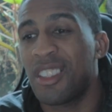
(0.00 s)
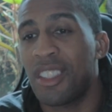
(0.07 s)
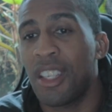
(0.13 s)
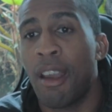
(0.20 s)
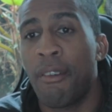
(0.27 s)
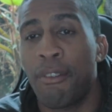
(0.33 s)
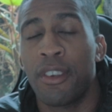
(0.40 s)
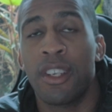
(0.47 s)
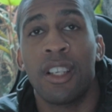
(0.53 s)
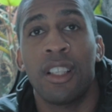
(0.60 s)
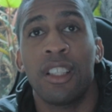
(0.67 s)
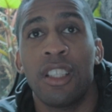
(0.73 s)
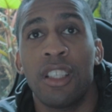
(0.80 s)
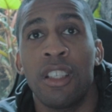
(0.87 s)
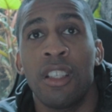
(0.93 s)

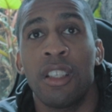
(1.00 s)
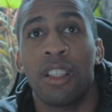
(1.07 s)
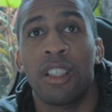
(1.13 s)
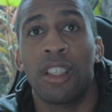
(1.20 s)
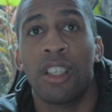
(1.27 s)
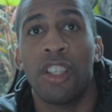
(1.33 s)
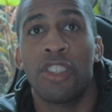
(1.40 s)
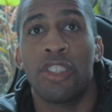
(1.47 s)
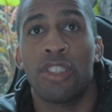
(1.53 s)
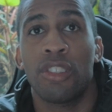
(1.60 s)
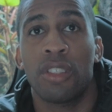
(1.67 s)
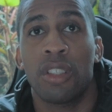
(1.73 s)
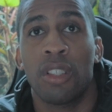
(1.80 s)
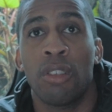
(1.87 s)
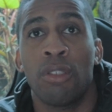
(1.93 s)
Definitely get
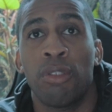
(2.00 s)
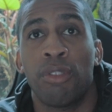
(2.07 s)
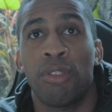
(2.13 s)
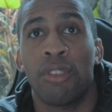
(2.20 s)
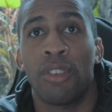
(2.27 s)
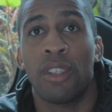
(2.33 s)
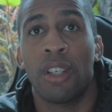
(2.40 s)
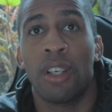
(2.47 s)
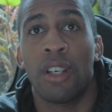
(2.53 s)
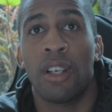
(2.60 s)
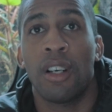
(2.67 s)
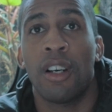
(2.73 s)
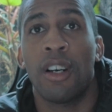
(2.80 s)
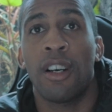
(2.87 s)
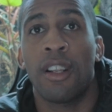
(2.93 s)
yourself
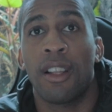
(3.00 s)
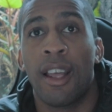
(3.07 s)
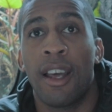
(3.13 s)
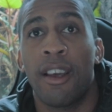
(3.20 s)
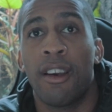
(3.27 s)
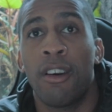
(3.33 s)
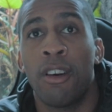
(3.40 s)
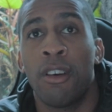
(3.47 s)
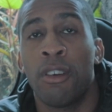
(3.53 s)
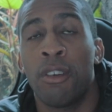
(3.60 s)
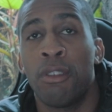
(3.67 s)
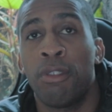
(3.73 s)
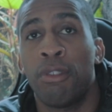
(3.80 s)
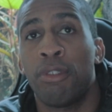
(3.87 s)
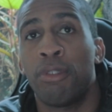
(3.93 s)
a lot
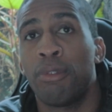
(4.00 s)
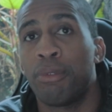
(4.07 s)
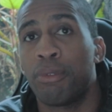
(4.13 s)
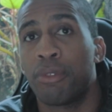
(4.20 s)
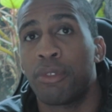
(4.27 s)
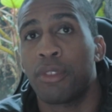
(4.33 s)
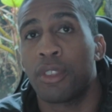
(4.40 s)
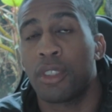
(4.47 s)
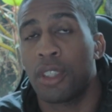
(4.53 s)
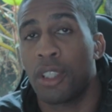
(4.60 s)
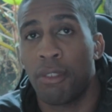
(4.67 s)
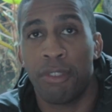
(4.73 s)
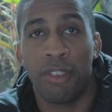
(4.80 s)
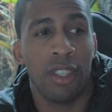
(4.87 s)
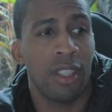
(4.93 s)
of
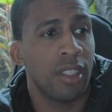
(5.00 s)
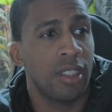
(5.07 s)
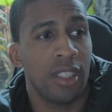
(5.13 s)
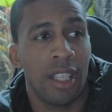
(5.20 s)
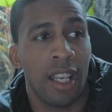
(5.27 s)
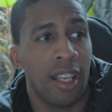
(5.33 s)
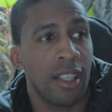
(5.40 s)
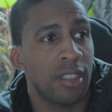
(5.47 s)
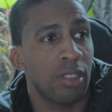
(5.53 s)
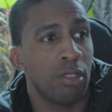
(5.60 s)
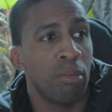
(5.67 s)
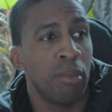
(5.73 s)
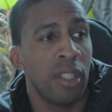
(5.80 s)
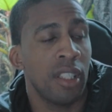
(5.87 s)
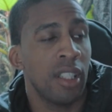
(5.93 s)
the feeders. He has
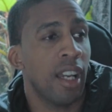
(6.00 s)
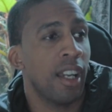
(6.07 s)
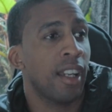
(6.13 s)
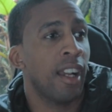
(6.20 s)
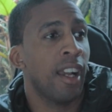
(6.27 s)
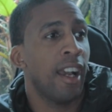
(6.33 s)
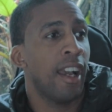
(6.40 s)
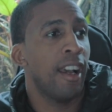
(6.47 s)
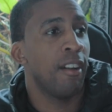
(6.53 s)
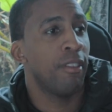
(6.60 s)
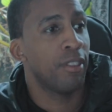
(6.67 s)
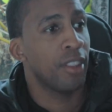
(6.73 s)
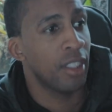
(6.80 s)
so many. I have